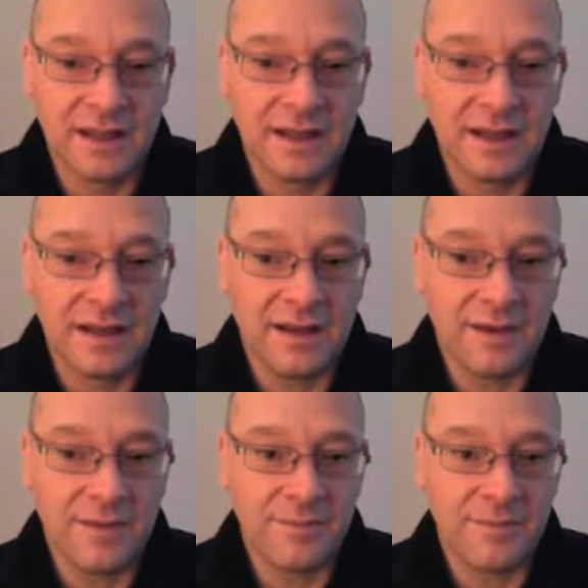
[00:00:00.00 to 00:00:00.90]

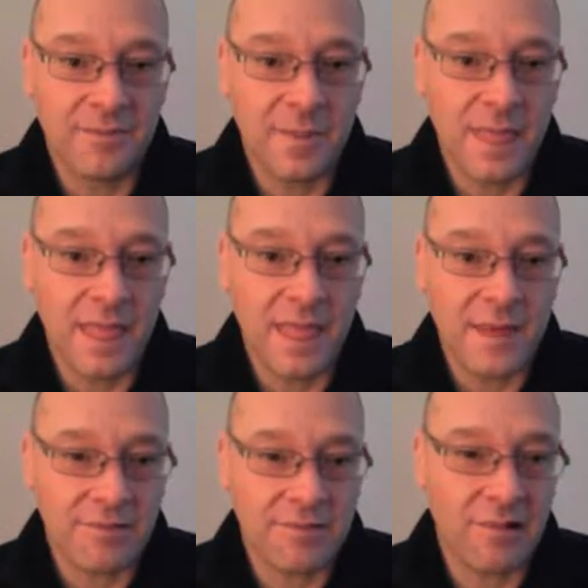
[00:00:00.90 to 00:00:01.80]
The
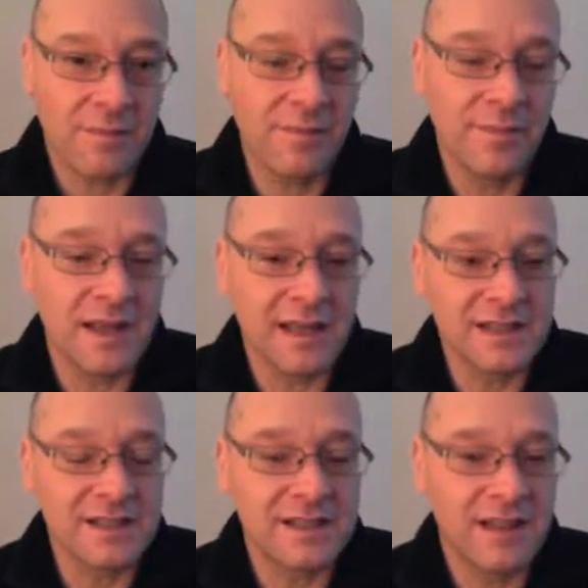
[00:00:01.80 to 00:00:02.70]
problem
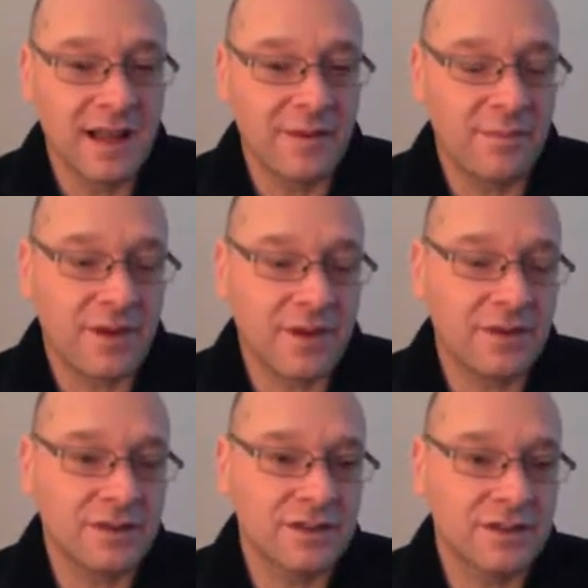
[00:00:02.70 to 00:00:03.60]
is that
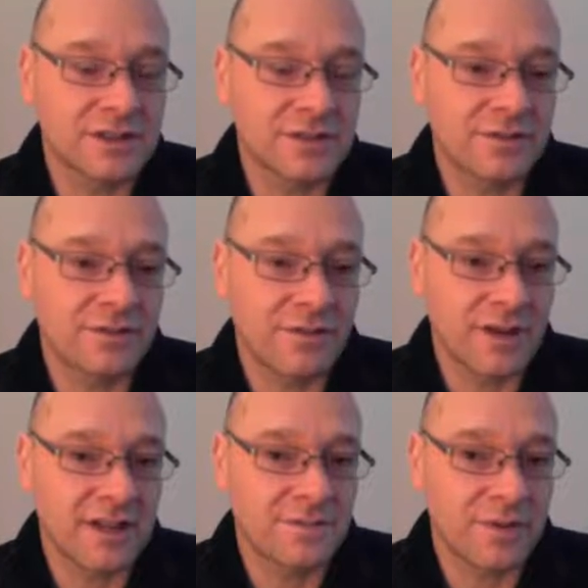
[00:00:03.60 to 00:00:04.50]
because
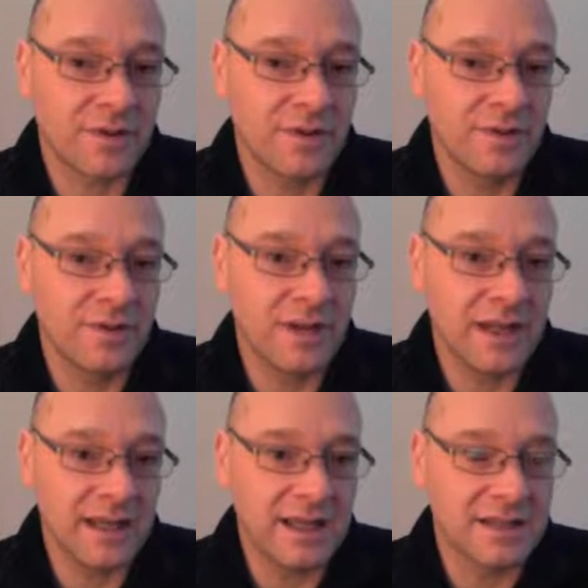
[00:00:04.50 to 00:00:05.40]
Ferrexpo
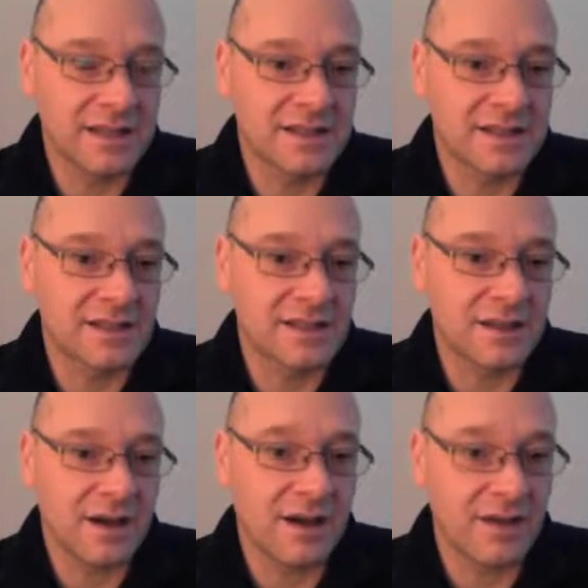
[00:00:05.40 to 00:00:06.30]
is
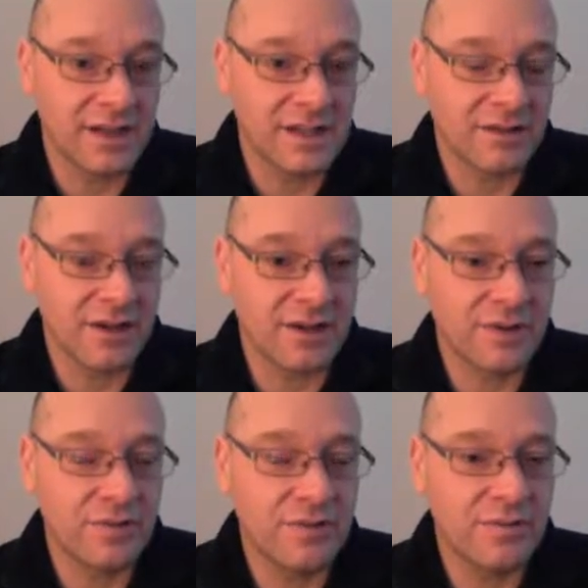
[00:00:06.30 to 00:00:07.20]
highly
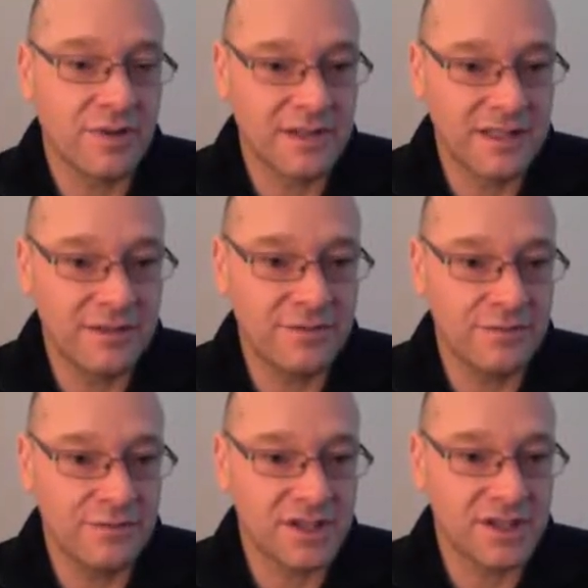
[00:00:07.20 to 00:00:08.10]
cyclical, my default
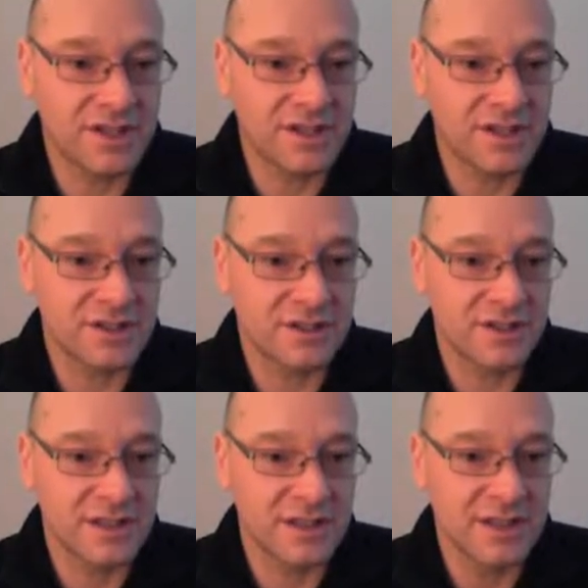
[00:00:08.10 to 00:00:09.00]
position
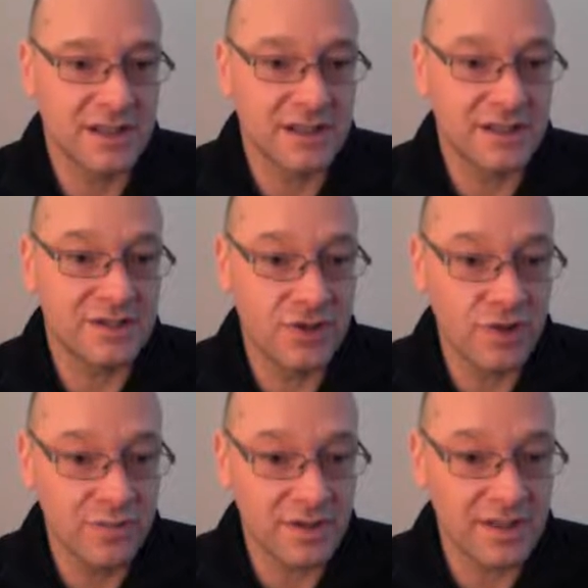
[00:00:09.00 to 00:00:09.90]
size is
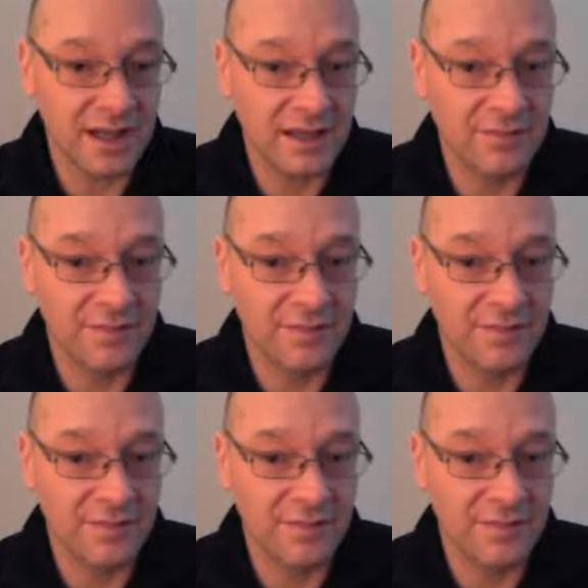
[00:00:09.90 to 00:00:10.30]
2%.